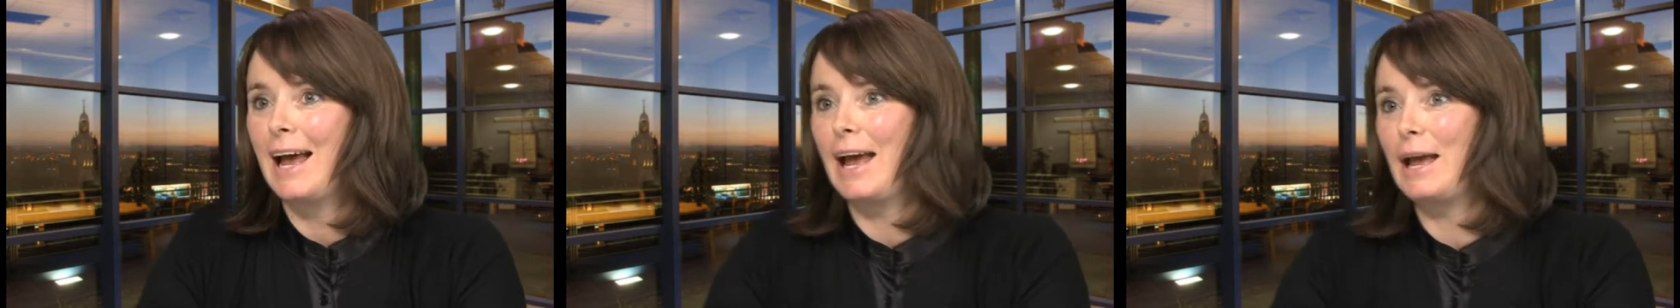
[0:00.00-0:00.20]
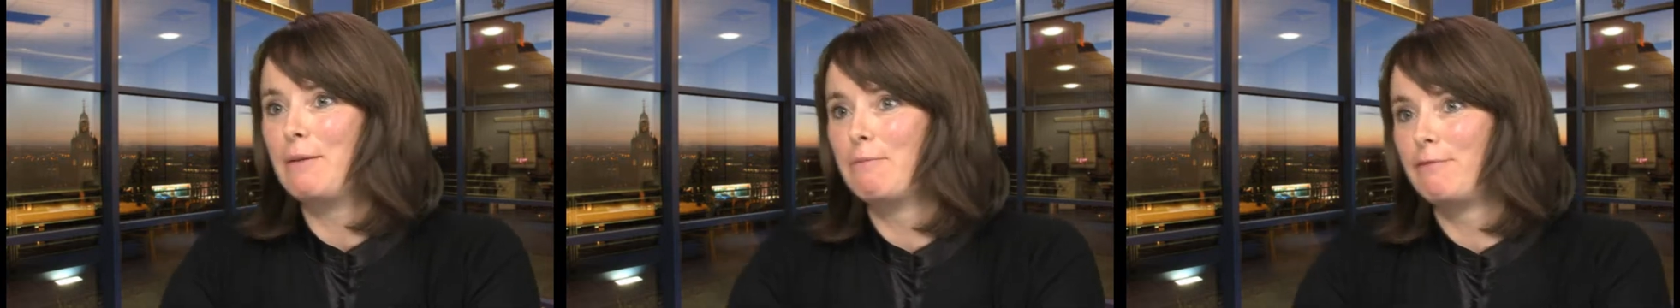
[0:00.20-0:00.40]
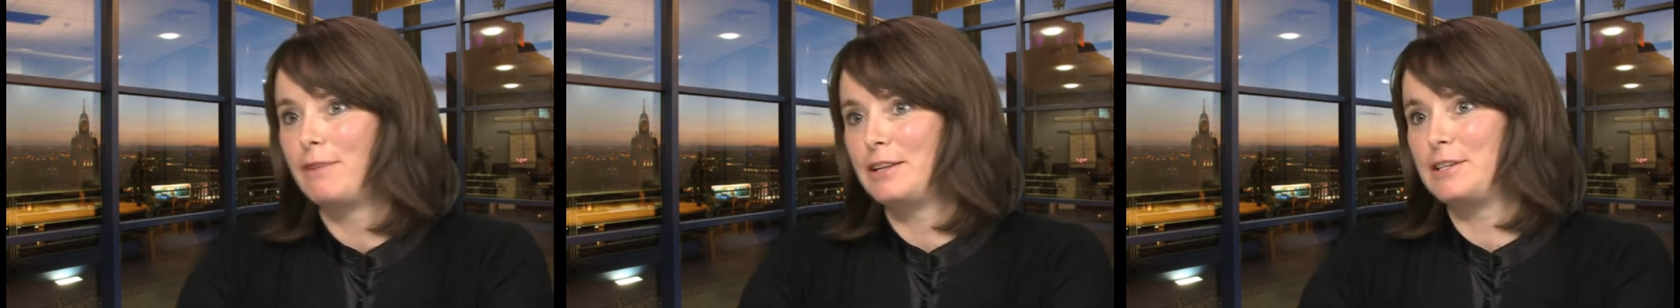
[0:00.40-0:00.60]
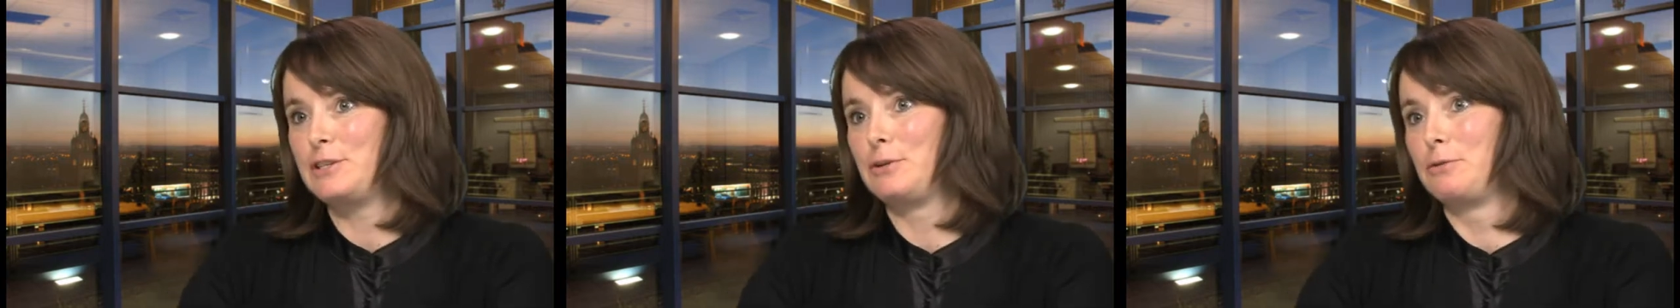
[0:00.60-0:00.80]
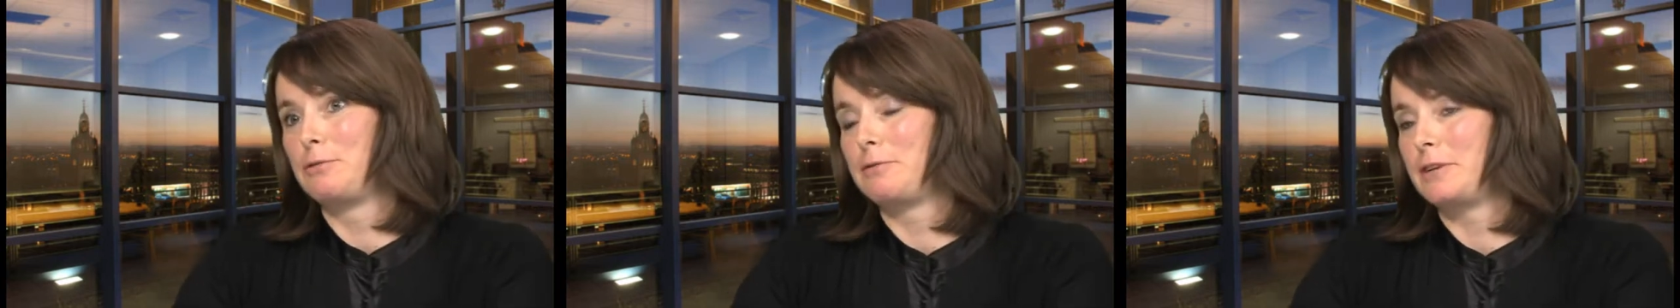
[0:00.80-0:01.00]

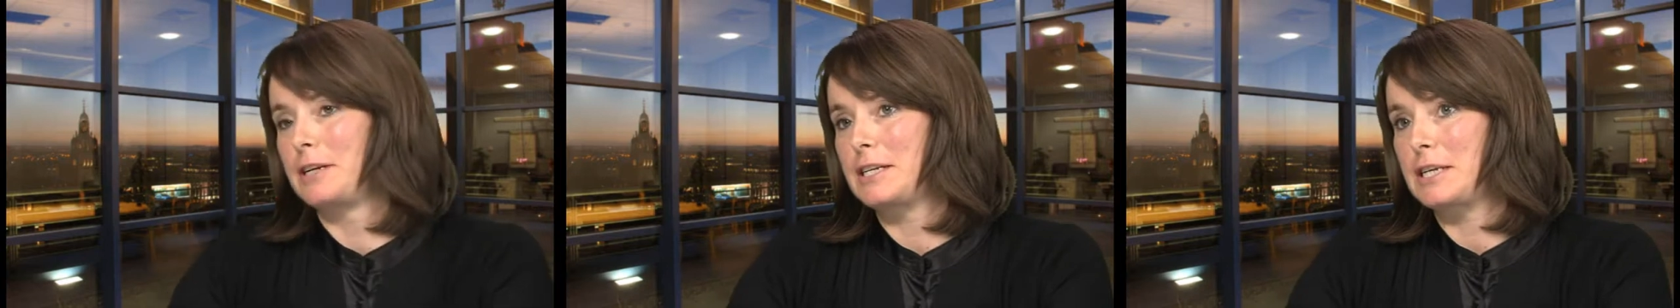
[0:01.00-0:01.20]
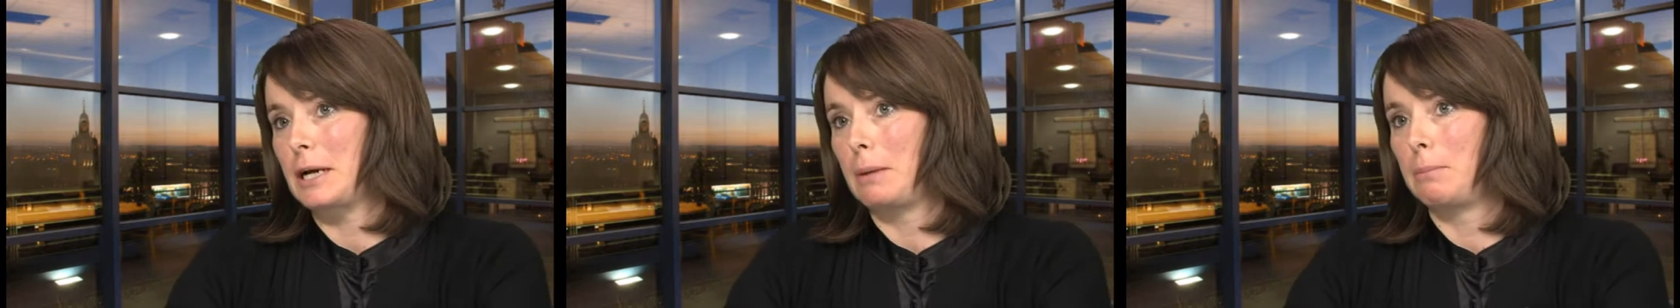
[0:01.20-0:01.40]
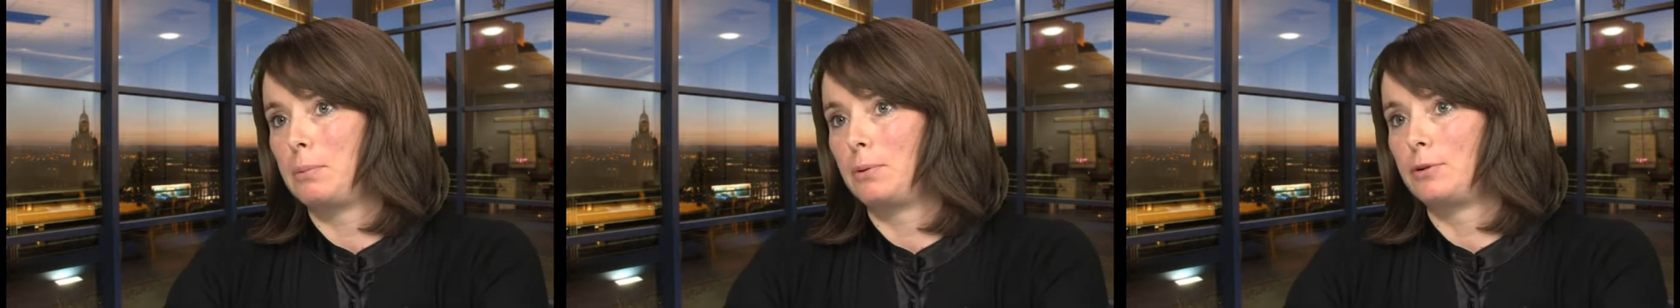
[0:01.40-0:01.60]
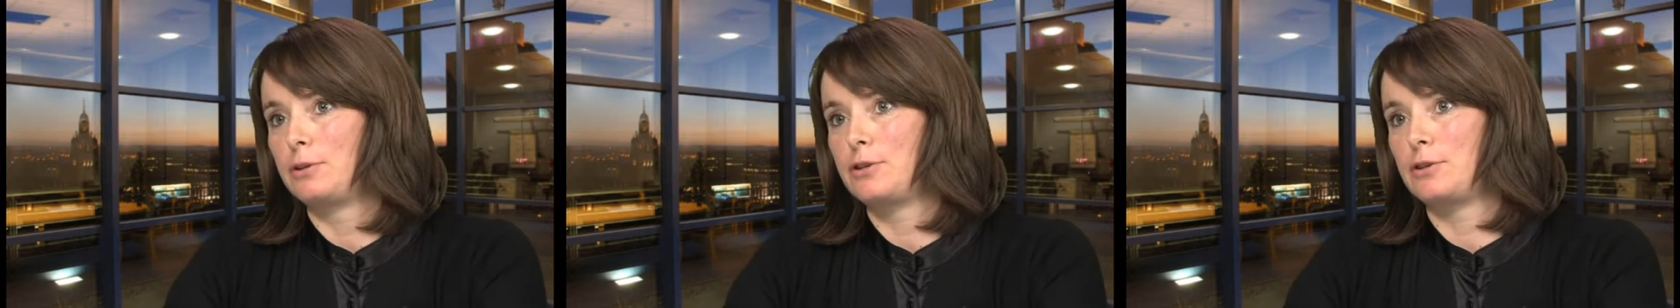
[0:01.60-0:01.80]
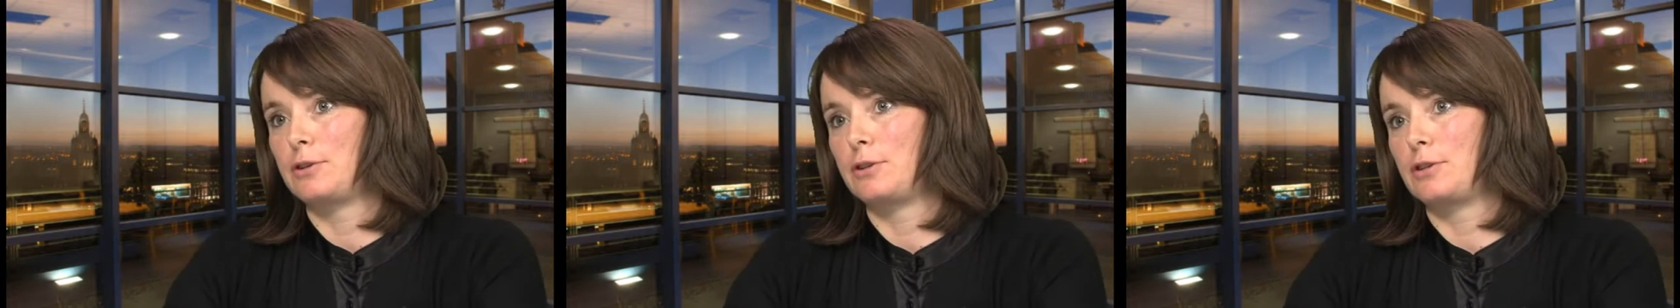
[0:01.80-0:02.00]
video, for example,
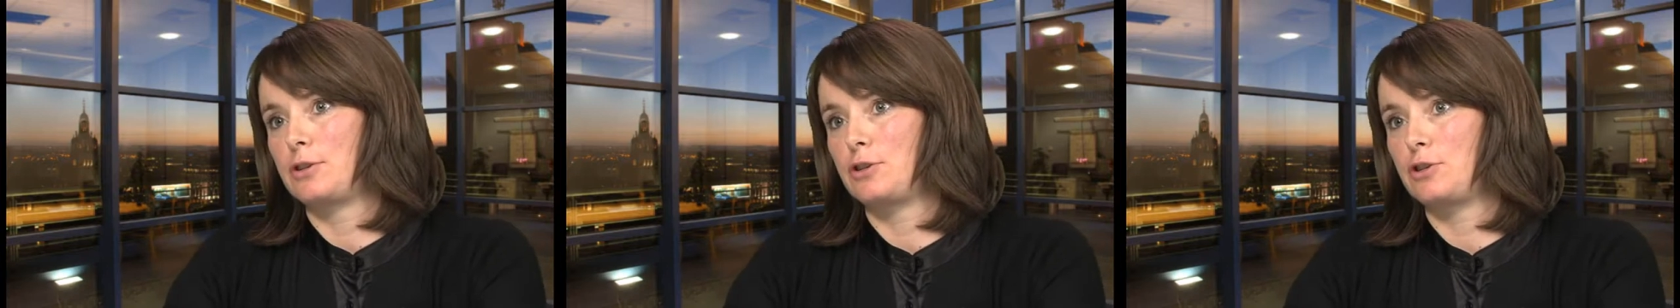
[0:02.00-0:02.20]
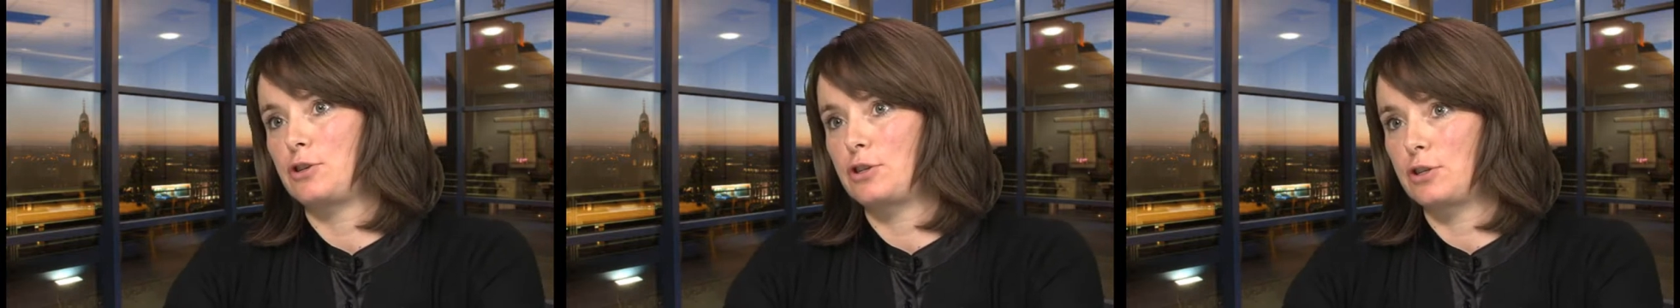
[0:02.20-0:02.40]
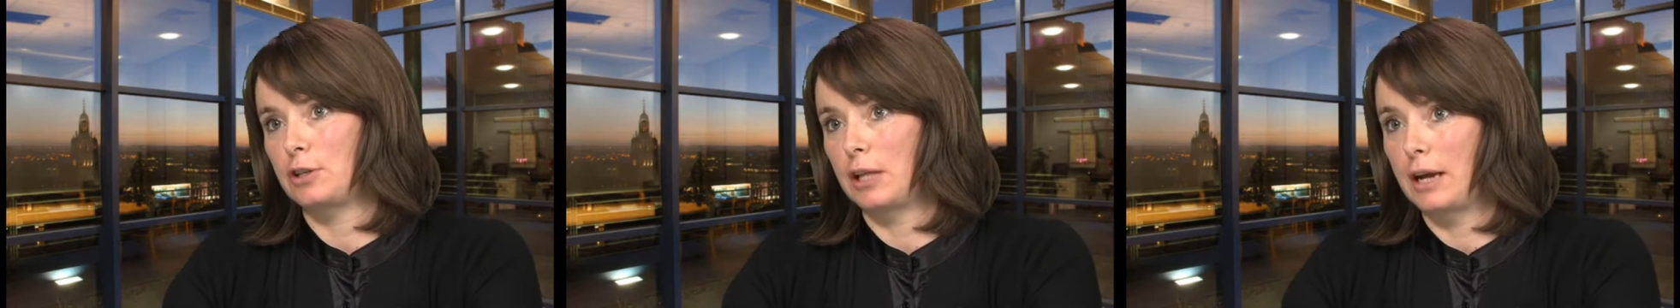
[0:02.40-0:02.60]
to